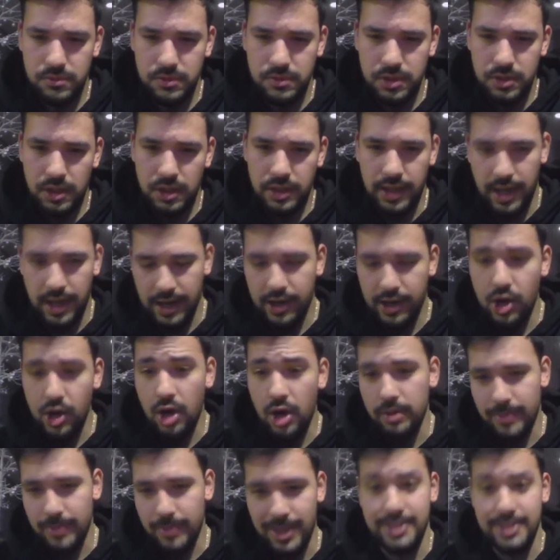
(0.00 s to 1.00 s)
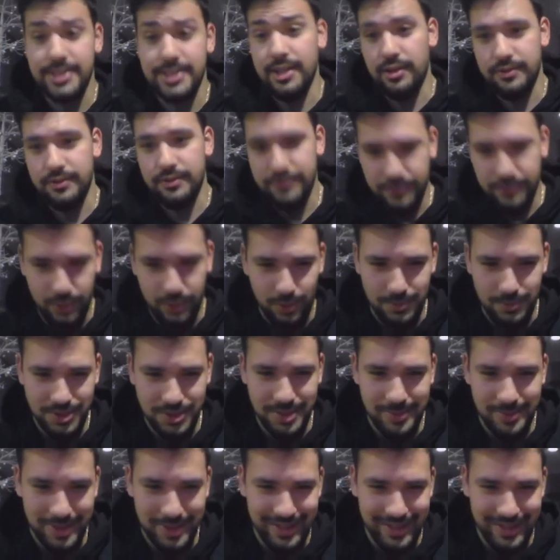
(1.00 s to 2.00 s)
Yeah, I caught myself normal
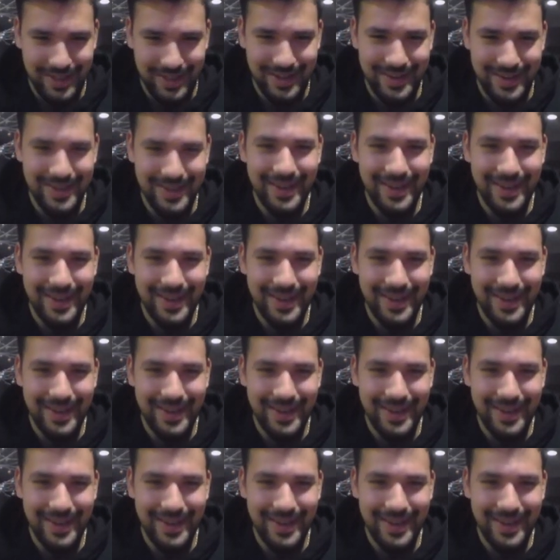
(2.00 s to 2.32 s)
summoning again.